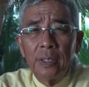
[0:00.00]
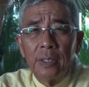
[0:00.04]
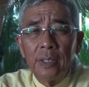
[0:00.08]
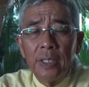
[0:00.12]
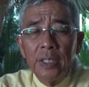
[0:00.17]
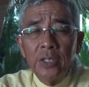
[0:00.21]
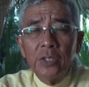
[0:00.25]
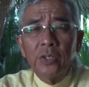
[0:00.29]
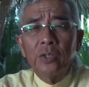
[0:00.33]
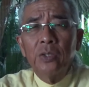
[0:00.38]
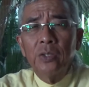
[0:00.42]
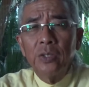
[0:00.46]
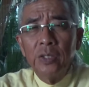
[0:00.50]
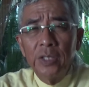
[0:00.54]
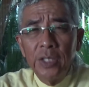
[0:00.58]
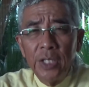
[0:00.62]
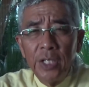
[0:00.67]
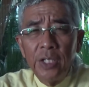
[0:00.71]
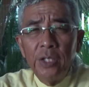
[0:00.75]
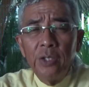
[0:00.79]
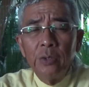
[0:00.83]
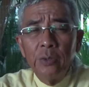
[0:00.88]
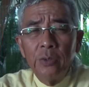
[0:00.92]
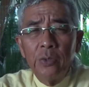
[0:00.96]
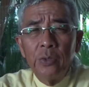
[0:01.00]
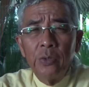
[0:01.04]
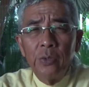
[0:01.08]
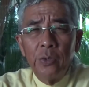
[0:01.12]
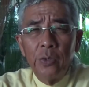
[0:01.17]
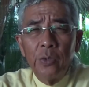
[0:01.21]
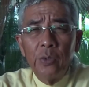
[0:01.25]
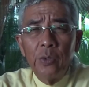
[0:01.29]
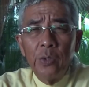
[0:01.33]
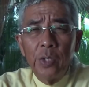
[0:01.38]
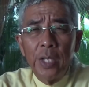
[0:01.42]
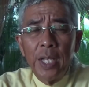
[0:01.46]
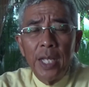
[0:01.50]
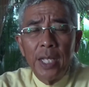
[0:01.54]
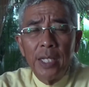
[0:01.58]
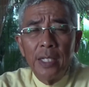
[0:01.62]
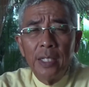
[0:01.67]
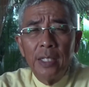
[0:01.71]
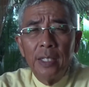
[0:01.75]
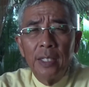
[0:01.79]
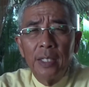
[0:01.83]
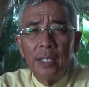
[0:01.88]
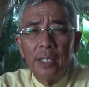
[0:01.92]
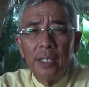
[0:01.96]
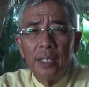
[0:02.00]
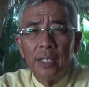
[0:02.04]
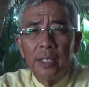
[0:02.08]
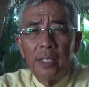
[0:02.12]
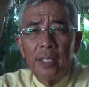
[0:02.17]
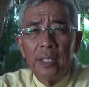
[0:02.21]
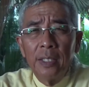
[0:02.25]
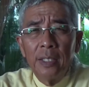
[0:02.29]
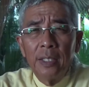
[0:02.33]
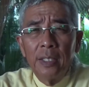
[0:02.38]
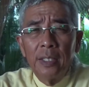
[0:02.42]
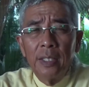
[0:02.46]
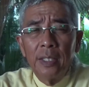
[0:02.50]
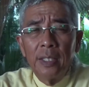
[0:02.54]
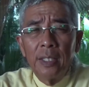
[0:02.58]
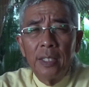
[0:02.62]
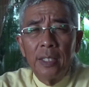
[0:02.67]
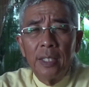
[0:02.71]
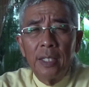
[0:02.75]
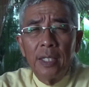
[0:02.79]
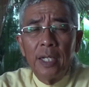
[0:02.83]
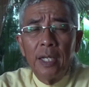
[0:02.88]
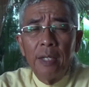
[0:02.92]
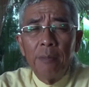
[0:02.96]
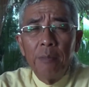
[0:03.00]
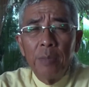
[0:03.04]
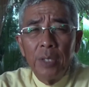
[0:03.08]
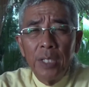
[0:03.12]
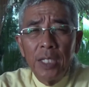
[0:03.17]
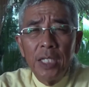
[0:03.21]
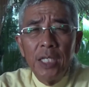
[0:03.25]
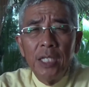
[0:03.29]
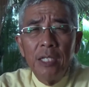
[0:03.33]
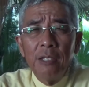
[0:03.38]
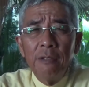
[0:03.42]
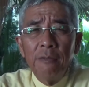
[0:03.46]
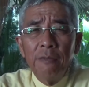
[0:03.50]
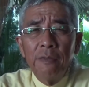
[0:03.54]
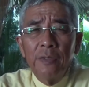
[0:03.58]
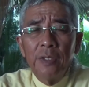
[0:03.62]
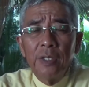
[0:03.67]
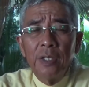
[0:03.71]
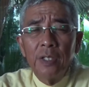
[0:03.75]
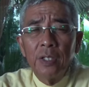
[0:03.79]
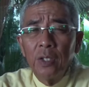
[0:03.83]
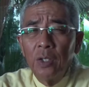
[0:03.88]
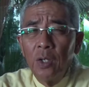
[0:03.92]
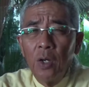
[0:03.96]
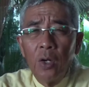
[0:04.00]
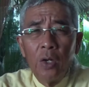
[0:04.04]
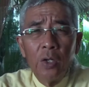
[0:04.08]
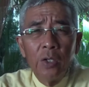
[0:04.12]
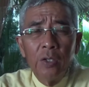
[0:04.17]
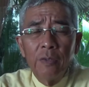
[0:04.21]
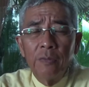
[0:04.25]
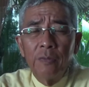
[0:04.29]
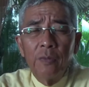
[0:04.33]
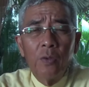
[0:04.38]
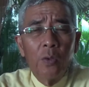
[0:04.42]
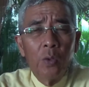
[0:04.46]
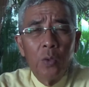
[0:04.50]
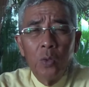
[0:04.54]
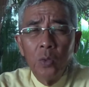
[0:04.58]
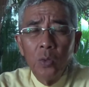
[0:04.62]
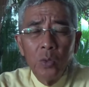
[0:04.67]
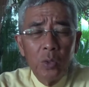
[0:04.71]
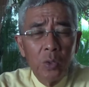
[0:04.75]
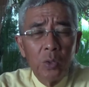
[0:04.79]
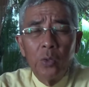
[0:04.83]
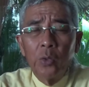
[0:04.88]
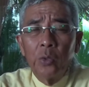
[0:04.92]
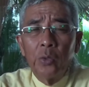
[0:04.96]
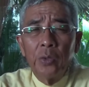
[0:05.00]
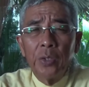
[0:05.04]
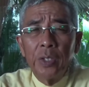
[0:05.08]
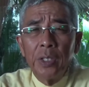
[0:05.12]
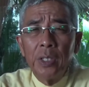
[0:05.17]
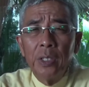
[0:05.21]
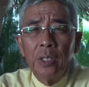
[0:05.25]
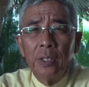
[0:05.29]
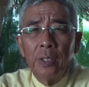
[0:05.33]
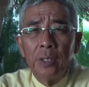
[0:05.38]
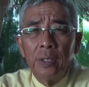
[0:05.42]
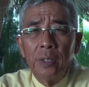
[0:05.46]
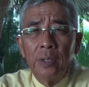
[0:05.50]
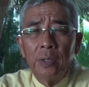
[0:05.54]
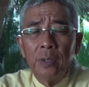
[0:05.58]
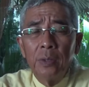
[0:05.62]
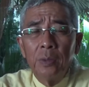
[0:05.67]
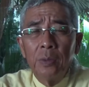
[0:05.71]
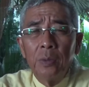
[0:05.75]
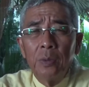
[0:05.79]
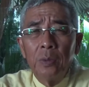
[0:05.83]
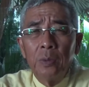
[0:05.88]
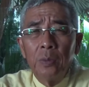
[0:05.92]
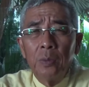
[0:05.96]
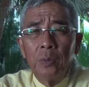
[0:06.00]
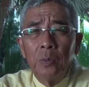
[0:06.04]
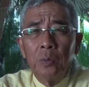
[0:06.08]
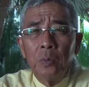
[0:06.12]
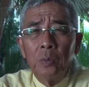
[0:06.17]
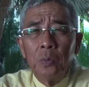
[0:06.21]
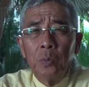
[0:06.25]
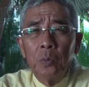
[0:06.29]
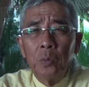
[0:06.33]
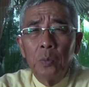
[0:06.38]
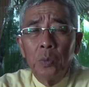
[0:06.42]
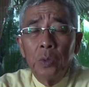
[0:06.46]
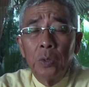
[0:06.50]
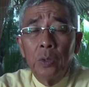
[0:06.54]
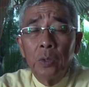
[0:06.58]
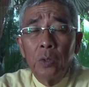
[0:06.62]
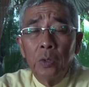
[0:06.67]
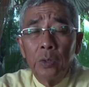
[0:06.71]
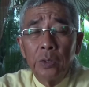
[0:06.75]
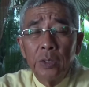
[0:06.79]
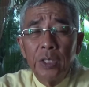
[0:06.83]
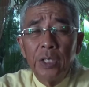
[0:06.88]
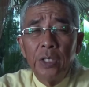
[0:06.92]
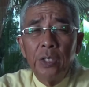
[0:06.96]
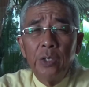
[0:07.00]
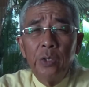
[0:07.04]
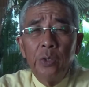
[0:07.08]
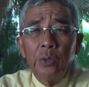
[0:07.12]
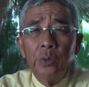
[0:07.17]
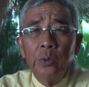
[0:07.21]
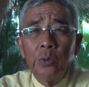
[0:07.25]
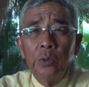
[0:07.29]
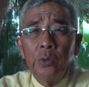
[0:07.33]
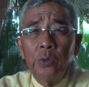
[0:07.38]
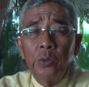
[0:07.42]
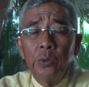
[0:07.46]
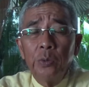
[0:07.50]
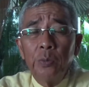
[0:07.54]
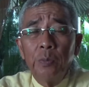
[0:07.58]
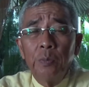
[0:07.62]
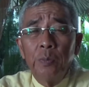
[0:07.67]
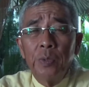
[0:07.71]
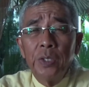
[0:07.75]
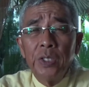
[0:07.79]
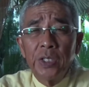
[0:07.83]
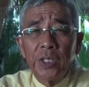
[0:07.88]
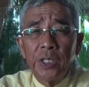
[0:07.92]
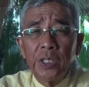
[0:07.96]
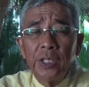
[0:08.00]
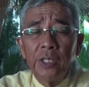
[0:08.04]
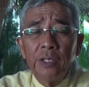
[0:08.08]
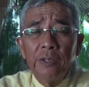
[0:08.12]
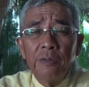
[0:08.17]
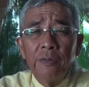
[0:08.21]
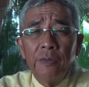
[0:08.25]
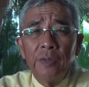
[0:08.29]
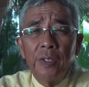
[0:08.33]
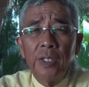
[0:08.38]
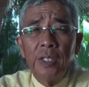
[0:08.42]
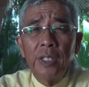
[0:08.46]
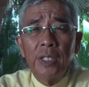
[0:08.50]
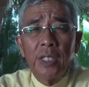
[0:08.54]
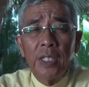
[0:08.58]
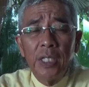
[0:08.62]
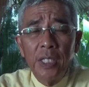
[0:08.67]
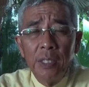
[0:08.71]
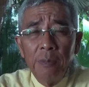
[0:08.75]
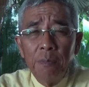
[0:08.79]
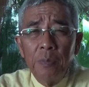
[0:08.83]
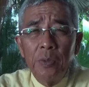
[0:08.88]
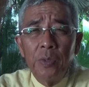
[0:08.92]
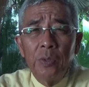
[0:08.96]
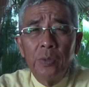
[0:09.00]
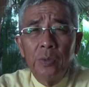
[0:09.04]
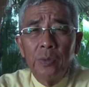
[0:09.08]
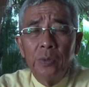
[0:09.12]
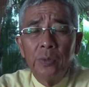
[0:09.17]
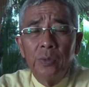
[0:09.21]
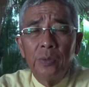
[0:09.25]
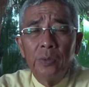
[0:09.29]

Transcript: Let's continue to do that. And I believe that the God of all glory will continue to preserve and keep you